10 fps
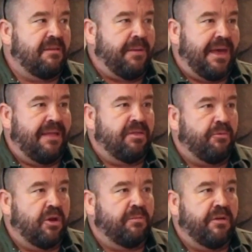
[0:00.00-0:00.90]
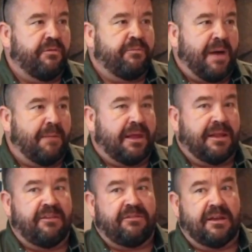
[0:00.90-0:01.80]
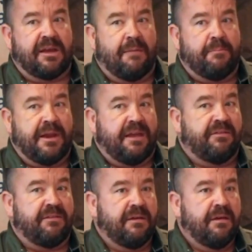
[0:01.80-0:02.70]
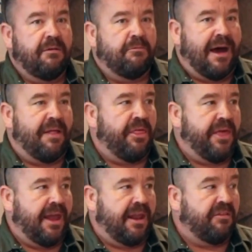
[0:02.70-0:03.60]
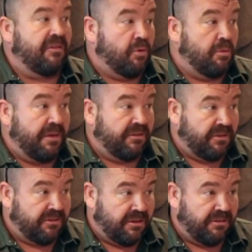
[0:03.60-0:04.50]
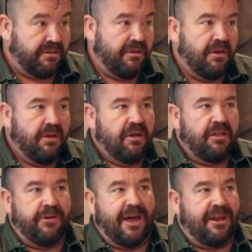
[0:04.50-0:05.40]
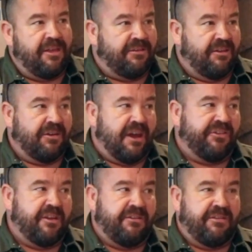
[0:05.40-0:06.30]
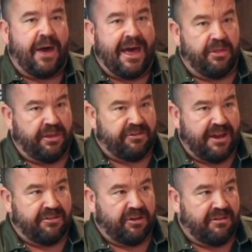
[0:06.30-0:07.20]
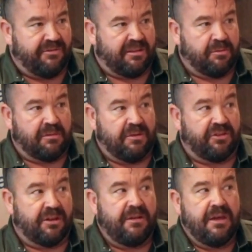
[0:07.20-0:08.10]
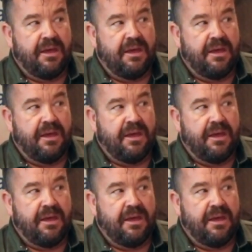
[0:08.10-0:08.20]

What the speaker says: to be in the realm of public listed companies rather than in small businesses. The reality of the situation is the Australian Securities Investment Commission